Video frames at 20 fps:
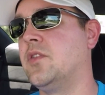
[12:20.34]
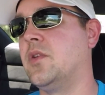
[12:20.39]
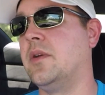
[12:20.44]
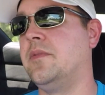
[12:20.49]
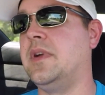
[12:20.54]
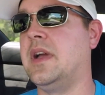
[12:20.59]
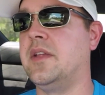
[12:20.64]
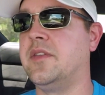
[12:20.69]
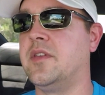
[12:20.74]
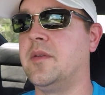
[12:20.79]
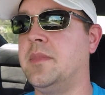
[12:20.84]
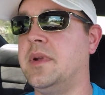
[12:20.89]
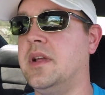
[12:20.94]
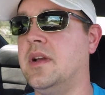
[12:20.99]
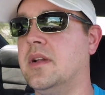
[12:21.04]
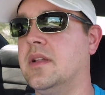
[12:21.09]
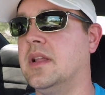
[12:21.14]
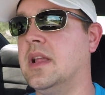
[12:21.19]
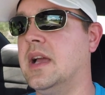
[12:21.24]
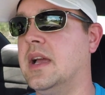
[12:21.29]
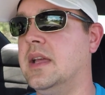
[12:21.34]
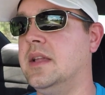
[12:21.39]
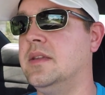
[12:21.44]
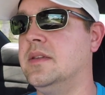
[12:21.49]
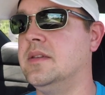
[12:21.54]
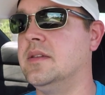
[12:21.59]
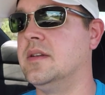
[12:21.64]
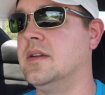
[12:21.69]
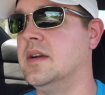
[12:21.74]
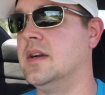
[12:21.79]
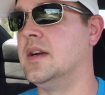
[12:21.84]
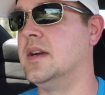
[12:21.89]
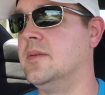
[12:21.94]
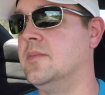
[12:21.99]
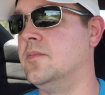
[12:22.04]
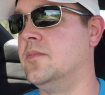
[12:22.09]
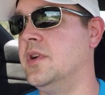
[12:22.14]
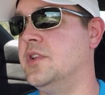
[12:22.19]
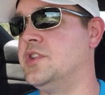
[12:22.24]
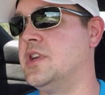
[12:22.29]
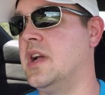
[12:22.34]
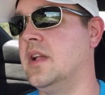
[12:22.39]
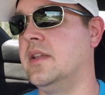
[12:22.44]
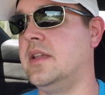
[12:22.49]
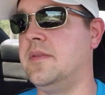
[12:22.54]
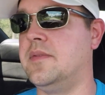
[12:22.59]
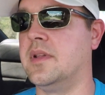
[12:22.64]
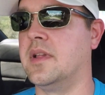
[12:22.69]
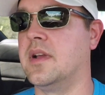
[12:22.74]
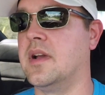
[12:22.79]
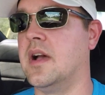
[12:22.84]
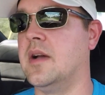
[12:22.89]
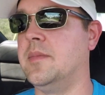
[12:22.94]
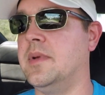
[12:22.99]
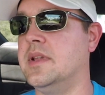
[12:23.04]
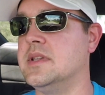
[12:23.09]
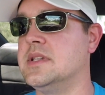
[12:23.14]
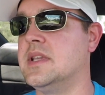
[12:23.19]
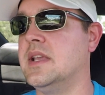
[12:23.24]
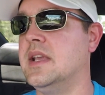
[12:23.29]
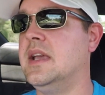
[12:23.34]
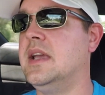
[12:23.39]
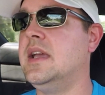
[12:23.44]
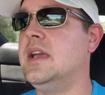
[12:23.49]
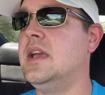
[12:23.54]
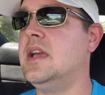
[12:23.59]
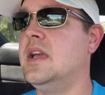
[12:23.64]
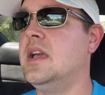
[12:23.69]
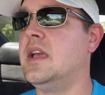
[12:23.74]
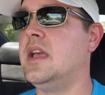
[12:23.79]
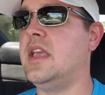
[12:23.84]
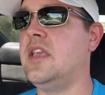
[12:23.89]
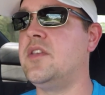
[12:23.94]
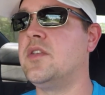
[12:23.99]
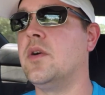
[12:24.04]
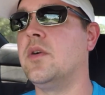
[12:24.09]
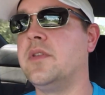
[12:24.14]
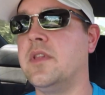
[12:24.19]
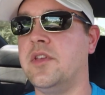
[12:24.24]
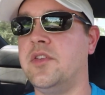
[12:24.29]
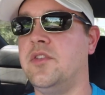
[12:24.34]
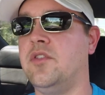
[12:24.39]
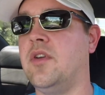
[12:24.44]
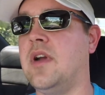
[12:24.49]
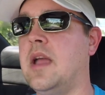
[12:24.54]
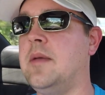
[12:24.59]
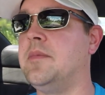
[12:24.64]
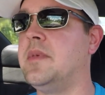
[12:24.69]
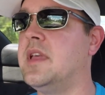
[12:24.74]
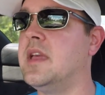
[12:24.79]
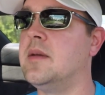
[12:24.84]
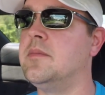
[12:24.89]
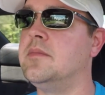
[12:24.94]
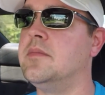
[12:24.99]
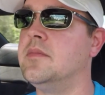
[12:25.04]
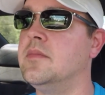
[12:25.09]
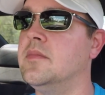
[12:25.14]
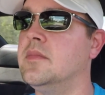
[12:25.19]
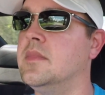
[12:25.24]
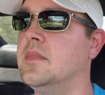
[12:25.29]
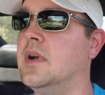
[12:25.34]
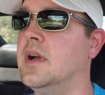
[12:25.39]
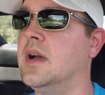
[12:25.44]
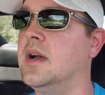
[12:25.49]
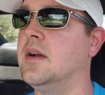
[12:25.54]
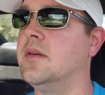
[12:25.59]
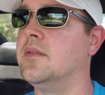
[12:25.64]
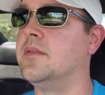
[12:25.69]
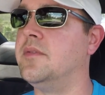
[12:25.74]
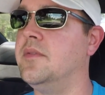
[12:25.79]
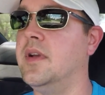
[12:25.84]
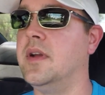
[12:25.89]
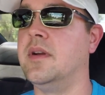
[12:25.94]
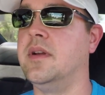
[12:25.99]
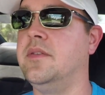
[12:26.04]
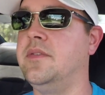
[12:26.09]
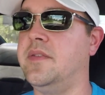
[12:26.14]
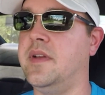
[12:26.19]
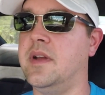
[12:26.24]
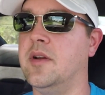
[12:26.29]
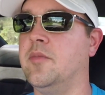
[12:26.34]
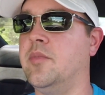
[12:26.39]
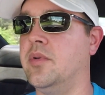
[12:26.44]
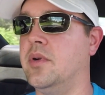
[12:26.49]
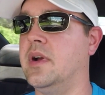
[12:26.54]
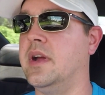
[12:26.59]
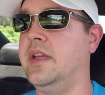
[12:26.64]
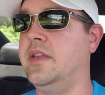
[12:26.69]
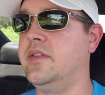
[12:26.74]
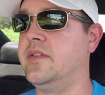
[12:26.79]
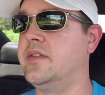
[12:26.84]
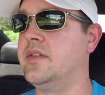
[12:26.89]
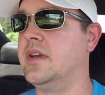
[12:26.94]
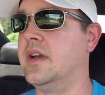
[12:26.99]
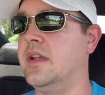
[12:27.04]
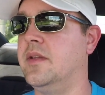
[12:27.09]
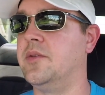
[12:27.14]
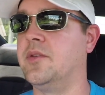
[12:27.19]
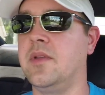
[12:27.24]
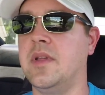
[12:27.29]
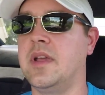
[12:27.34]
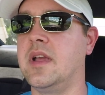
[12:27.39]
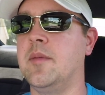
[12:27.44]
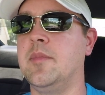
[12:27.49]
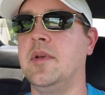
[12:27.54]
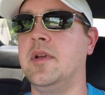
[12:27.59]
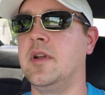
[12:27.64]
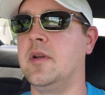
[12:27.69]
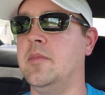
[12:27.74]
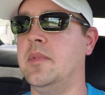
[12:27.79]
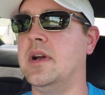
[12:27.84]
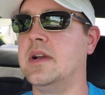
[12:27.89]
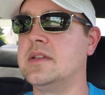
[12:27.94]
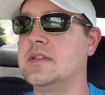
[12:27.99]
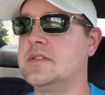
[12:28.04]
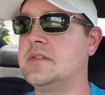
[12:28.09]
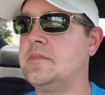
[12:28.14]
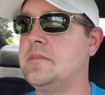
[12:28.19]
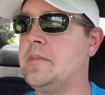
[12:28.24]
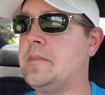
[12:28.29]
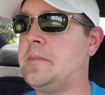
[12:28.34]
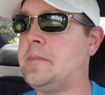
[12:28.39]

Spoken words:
So I found somebody online, which I'll leave in the comments. He sold the stripe kit, very fair price. It was only a couple $100.